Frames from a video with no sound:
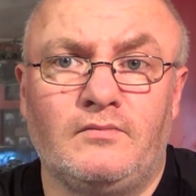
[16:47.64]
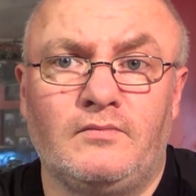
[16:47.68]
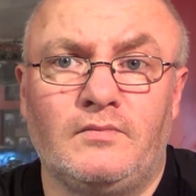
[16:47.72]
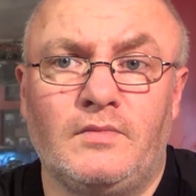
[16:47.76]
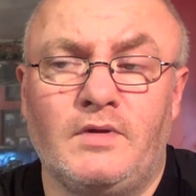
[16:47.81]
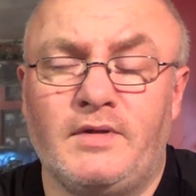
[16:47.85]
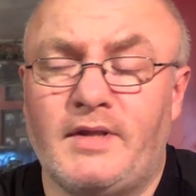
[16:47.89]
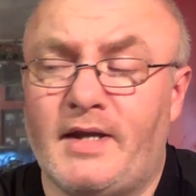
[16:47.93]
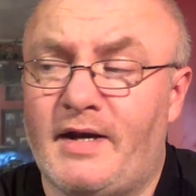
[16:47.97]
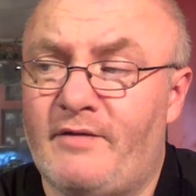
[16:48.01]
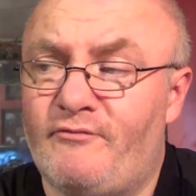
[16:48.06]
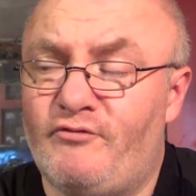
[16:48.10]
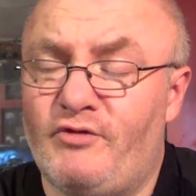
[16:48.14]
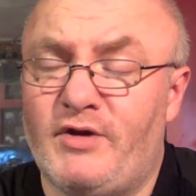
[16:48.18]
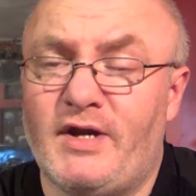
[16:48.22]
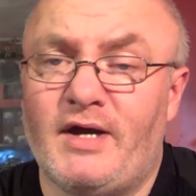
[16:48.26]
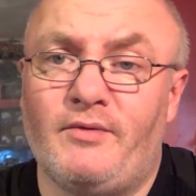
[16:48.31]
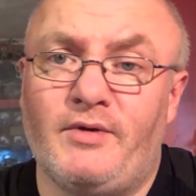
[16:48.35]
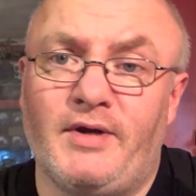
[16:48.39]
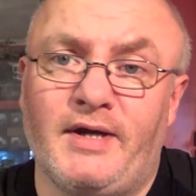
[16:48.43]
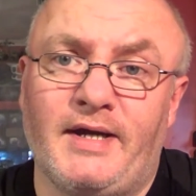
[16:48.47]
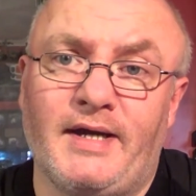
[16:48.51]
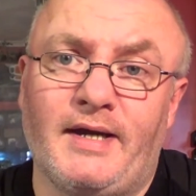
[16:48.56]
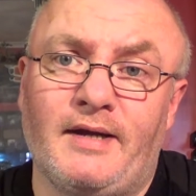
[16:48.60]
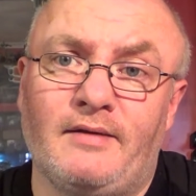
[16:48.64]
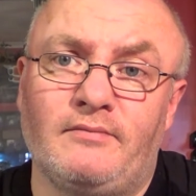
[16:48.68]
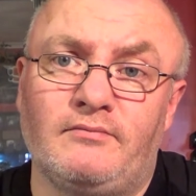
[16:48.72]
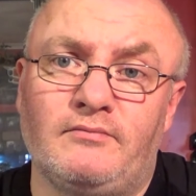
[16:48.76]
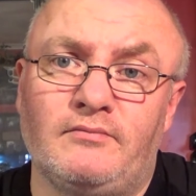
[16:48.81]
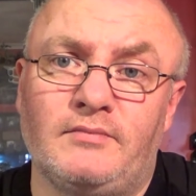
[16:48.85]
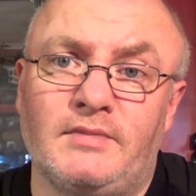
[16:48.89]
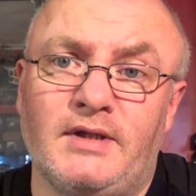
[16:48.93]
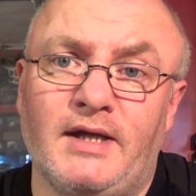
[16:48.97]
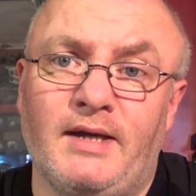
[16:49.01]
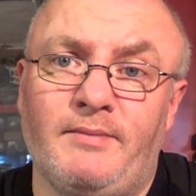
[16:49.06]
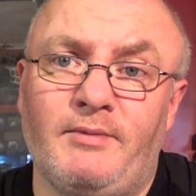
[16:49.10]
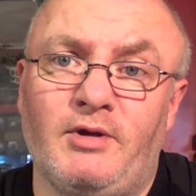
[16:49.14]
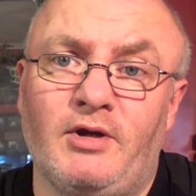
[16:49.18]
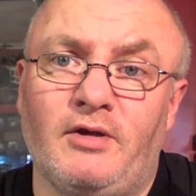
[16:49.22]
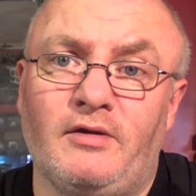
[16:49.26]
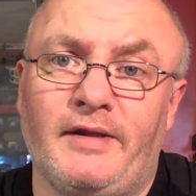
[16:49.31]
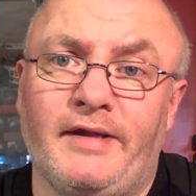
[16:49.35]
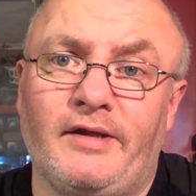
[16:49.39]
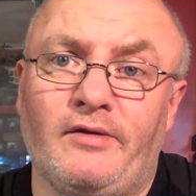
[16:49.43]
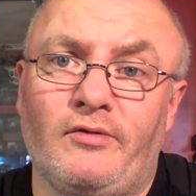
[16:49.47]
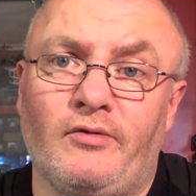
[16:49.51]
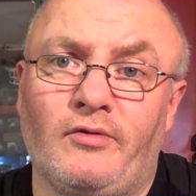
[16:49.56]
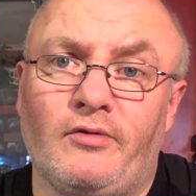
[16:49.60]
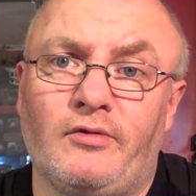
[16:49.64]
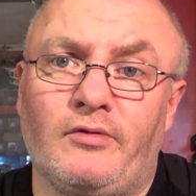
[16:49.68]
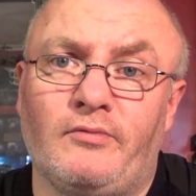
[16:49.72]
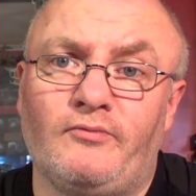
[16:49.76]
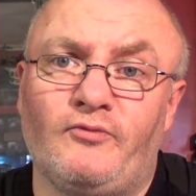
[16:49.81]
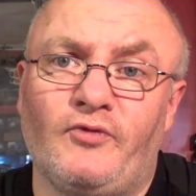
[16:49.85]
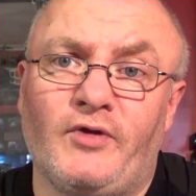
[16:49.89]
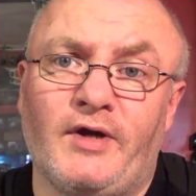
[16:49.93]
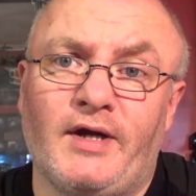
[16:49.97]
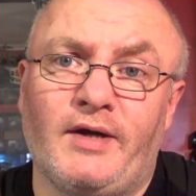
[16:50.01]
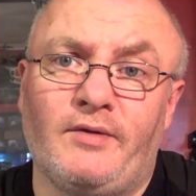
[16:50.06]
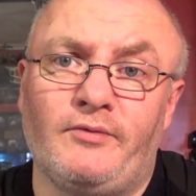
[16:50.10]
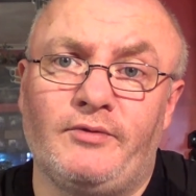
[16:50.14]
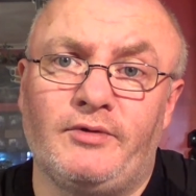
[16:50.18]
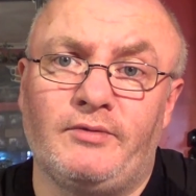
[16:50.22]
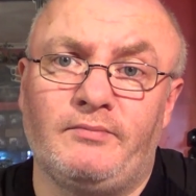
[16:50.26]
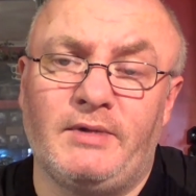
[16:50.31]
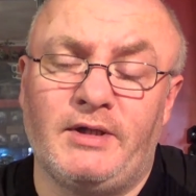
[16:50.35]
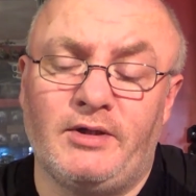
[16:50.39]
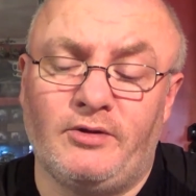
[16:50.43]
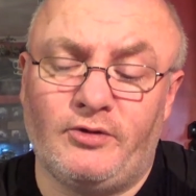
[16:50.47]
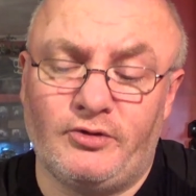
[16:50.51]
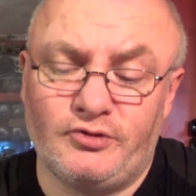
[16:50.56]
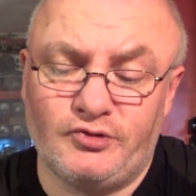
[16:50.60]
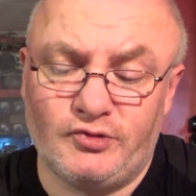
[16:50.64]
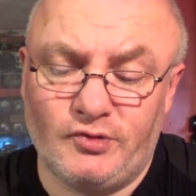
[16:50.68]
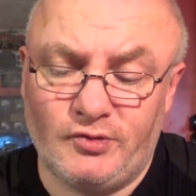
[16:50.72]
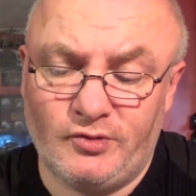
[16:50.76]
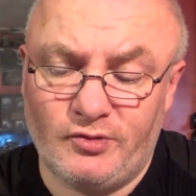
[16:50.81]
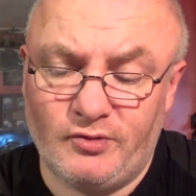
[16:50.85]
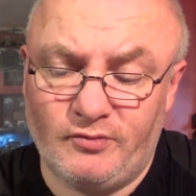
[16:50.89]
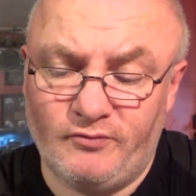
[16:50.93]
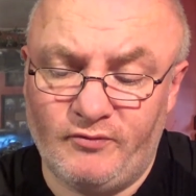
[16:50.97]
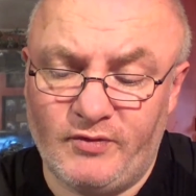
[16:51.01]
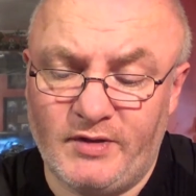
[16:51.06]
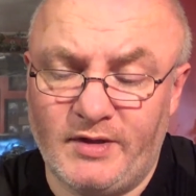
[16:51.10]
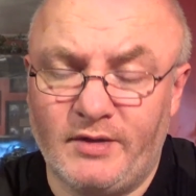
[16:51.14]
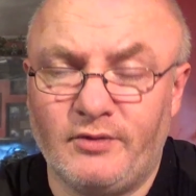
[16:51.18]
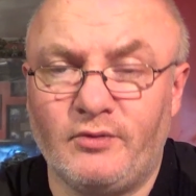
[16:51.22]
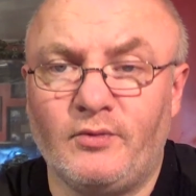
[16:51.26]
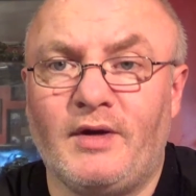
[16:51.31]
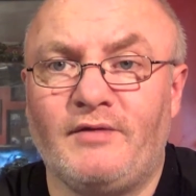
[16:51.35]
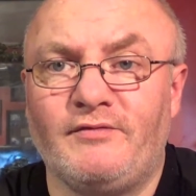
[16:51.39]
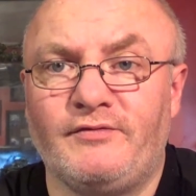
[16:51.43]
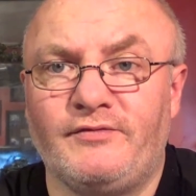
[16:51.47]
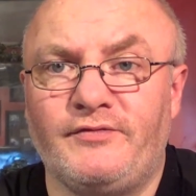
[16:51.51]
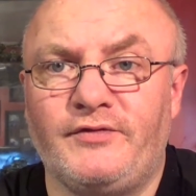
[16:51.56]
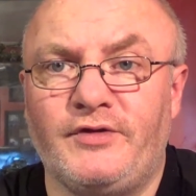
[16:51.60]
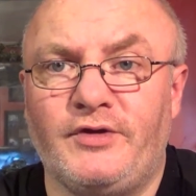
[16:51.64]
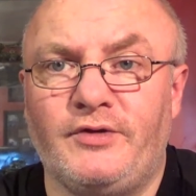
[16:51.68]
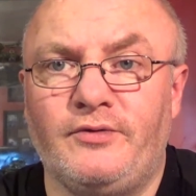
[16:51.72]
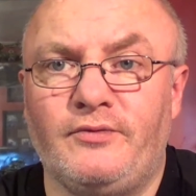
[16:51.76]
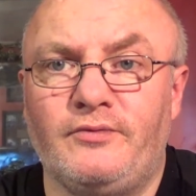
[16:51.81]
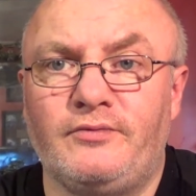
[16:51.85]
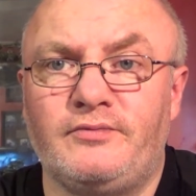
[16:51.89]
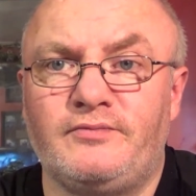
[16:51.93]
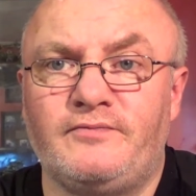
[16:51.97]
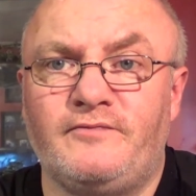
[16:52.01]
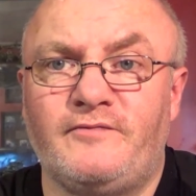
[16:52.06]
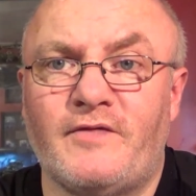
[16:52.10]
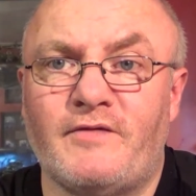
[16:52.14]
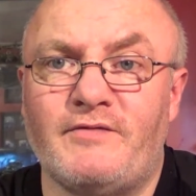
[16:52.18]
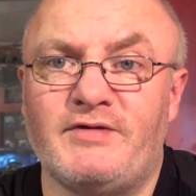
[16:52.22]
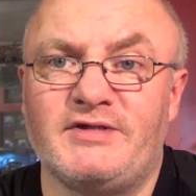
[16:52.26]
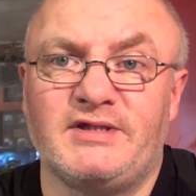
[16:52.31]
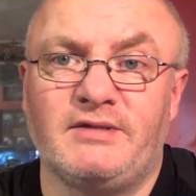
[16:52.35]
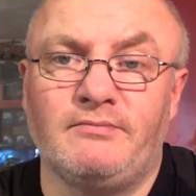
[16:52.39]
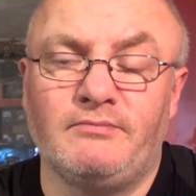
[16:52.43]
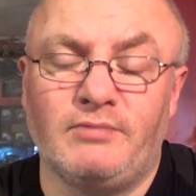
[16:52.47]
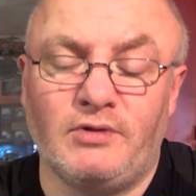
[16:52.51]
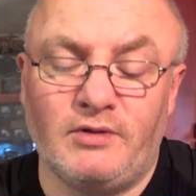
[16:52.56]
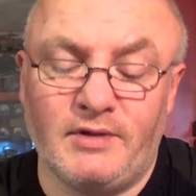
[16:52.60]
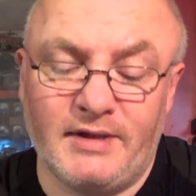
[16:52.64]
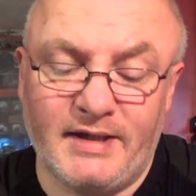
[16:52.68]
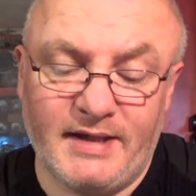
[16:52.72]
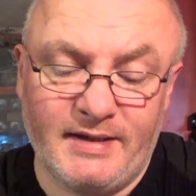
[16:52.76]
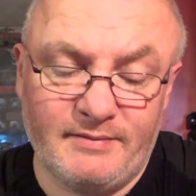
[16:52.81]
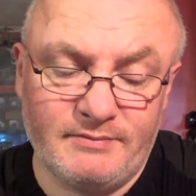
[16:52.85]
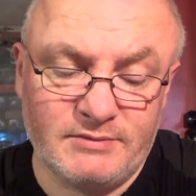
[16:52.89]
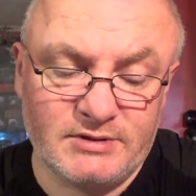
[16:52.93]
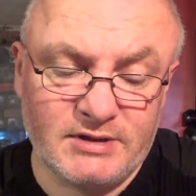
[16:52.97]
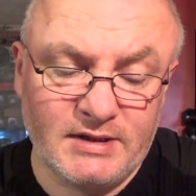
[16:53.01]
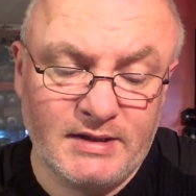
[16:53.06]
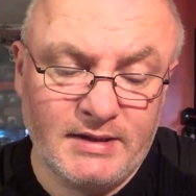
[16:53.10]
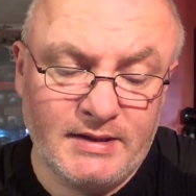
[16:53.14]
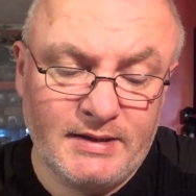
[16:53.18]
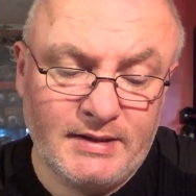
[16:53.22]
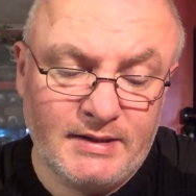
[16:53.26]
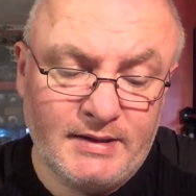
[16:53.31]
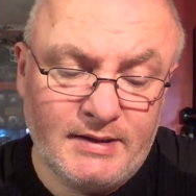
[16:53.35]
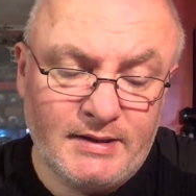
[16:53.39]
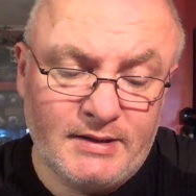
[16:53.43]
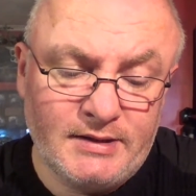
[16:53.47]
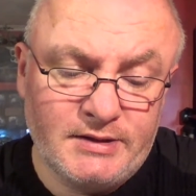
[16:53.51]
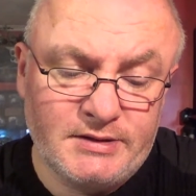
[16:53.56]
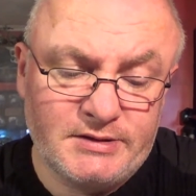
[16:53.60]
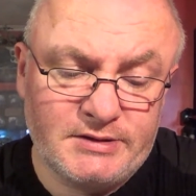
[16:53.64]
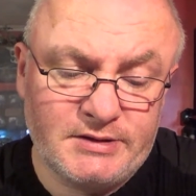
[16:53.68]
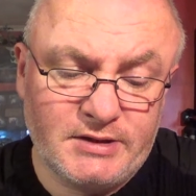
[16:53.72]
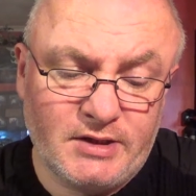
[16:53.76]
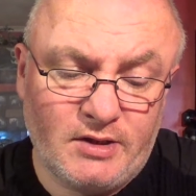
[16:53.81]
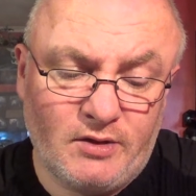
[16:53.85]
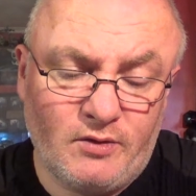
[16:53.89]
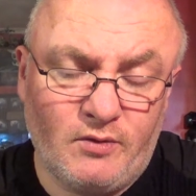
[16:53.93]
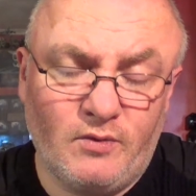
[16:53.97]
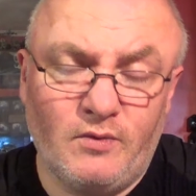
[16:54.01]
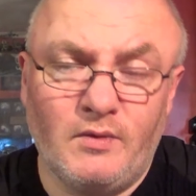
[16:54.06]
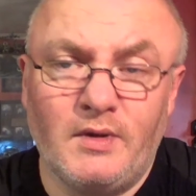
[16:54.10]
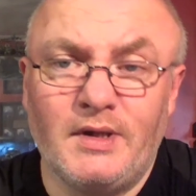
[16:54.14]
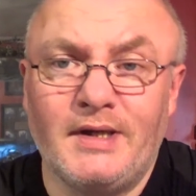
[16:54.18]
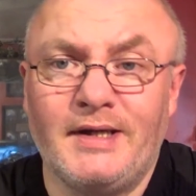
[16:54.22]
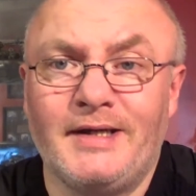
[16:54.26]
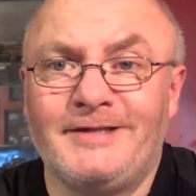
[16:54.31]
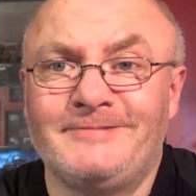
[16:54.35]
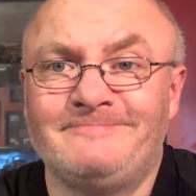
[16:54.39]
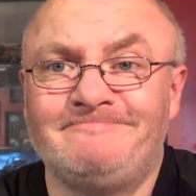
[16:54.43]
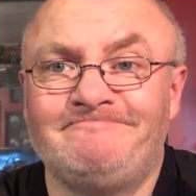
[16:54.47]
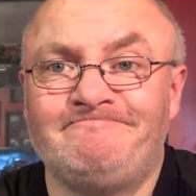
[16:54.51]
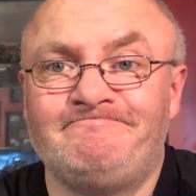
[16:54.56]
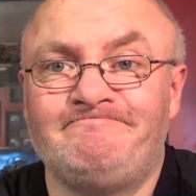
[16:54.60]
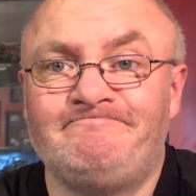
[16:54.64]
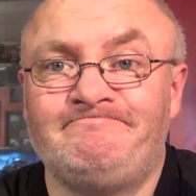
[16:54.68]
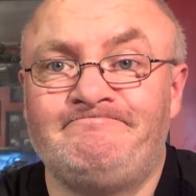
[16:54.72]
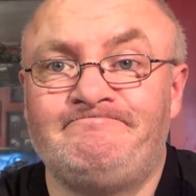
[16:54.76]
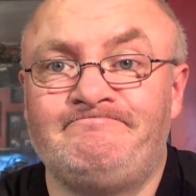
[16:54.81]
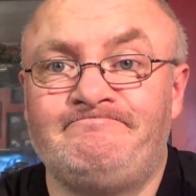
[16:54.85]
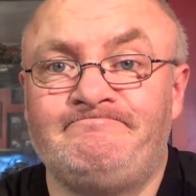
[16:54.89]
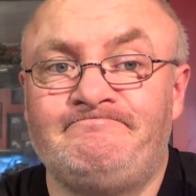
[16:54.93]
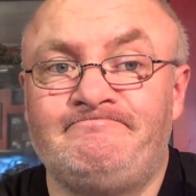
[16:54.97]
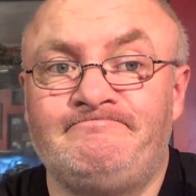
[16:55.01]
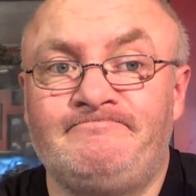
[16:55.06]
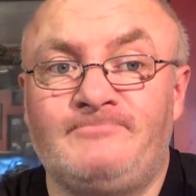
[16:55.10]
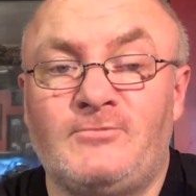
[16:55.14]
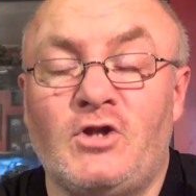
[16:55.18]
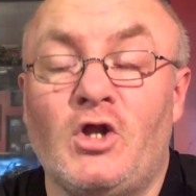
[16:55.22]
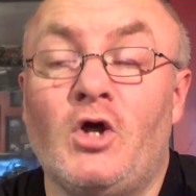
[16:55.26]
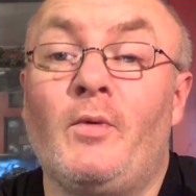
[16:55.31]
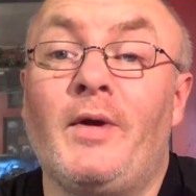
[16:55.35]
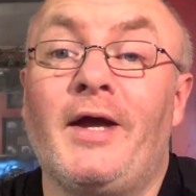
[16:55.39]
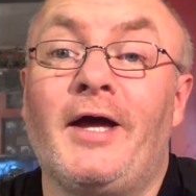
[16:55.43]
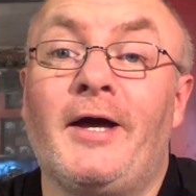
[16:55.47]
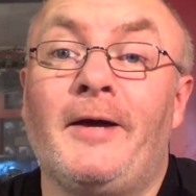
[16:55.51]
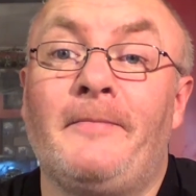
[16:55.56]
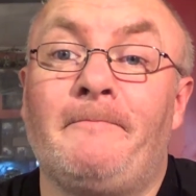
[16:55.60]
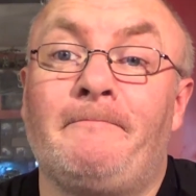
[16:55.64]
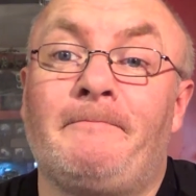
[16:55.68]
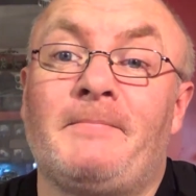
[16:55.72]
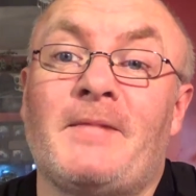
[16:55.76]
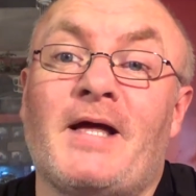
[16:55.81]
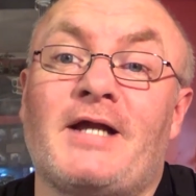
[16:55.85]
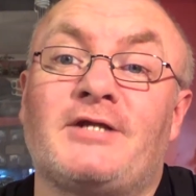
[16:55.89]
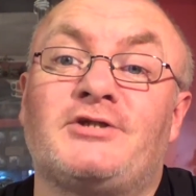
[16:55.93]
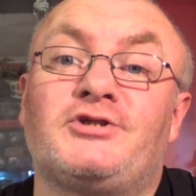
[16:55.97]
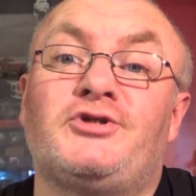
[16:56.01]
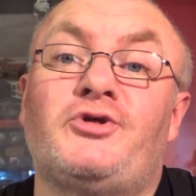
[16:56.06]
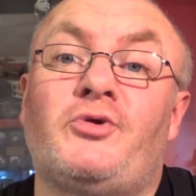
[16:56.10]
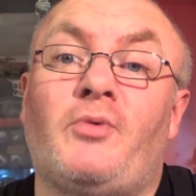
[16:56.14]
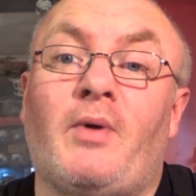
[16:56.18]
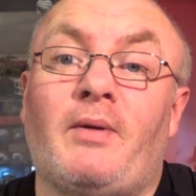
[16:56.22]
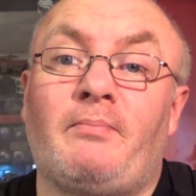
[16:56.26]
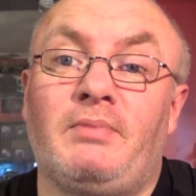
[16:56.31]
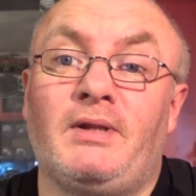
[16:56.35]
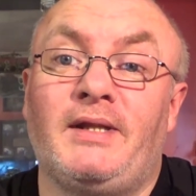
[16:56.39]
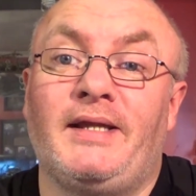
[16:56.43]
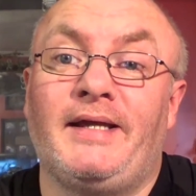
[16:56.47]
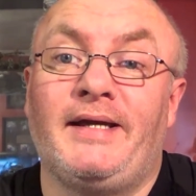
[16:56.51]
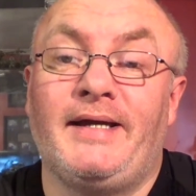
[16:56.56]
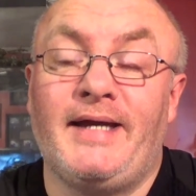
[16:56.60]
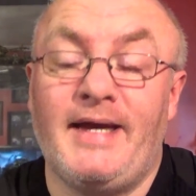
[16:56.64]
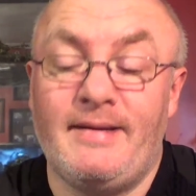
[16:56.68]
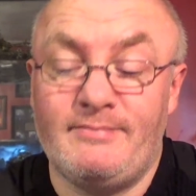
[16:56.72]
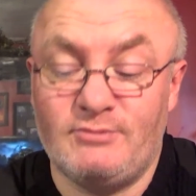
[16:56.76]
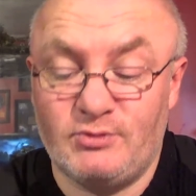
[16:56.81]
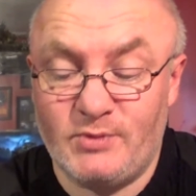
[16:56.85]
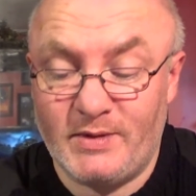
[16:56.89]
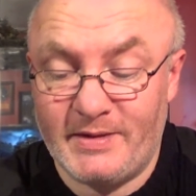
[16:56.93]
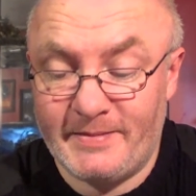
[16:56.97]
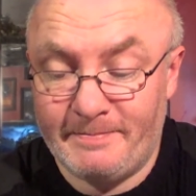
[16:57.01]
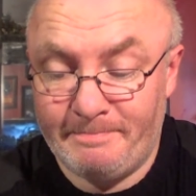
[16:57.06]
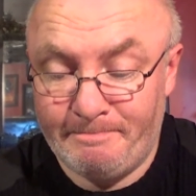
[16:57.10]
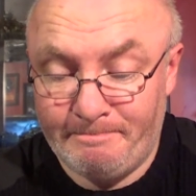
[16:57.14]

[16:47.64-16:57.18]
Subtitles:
And then every now and again Damien and Leo come round and my daughter will come round and we'll have a few very simple games. So there we are, that's who I play games with.